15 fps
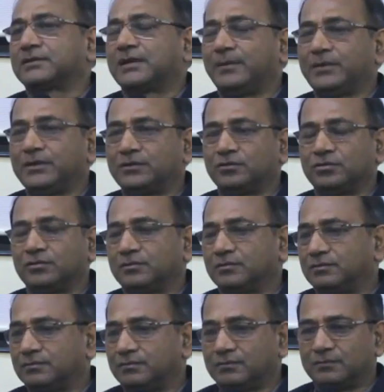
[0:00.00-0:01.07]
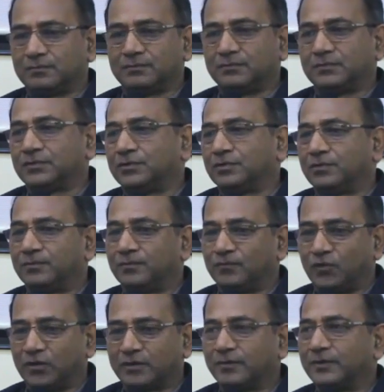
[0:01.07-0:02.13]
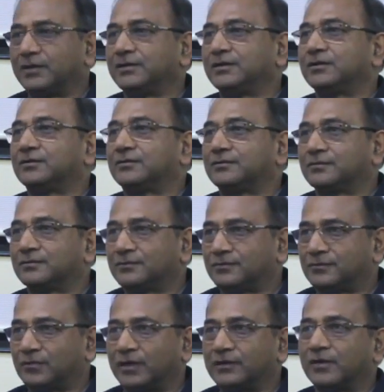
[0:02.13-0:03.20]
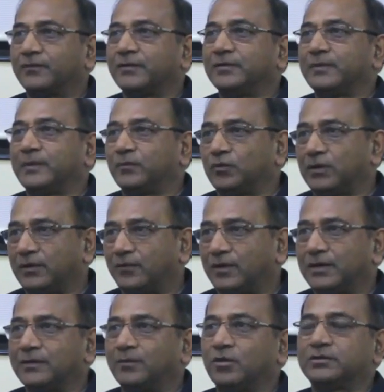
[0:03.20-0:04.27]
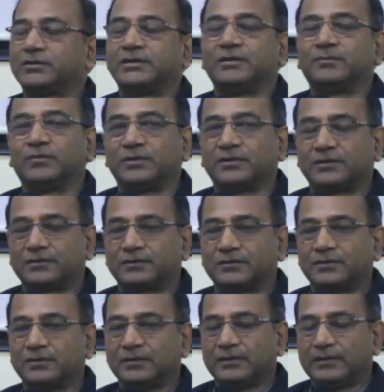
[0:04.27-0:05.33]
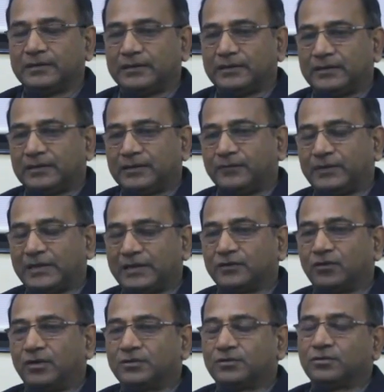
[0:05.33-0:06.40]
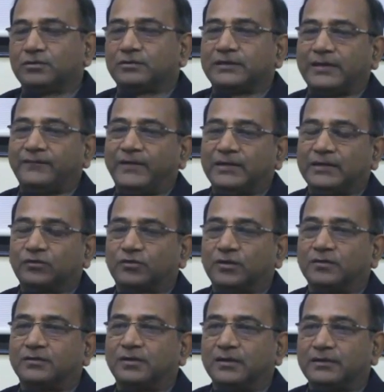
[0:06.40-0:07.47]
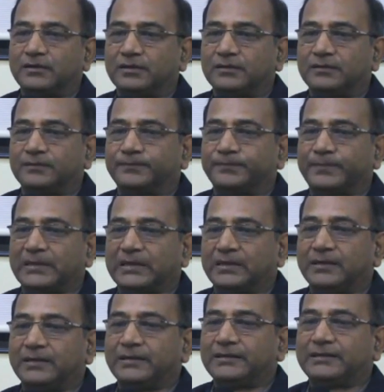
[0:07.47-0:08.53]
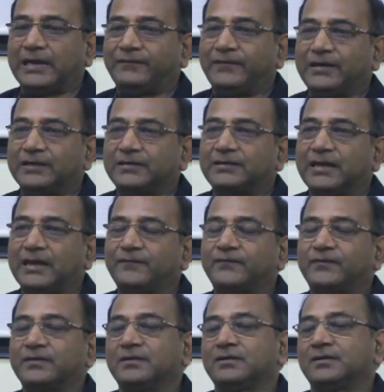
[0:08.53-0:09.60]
coming to vocabulary. Quite often people have heard about 3D printers. When I had gone to TIFAC in 2013, in TIFAC itself,